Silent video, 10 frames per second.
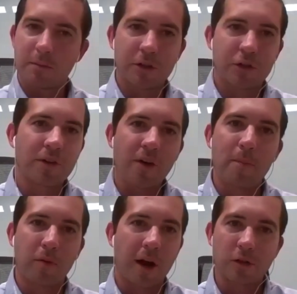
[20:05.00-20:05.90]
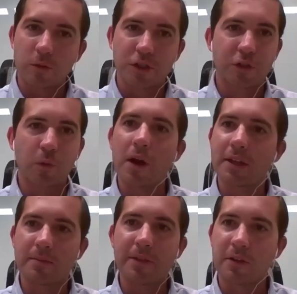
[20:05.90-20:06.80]
the majority of operators will just run
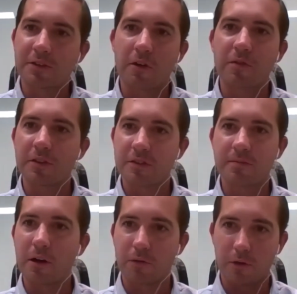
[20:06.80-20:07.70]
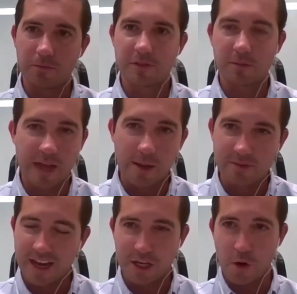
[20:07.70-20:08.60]
it in their surface interval, sometimes
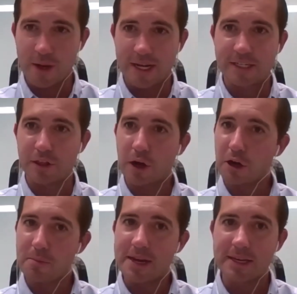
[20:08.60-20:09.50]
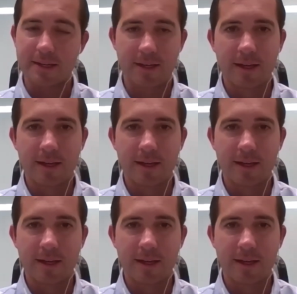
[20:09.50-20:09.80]
kind of going into their intermediate.